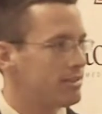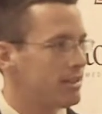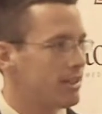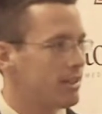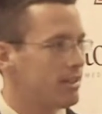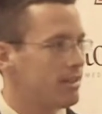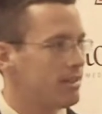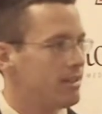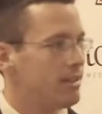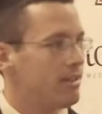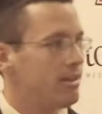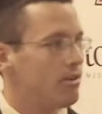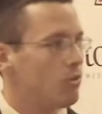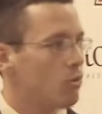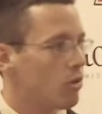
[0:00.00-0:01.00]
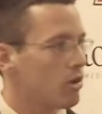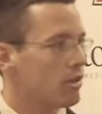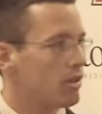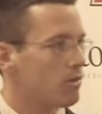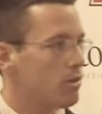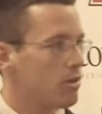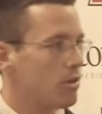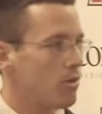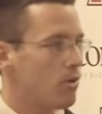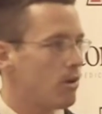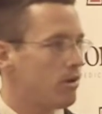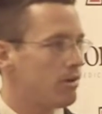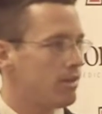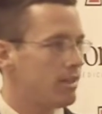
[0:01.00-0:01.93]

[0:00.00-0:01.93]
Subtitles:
to working with you all.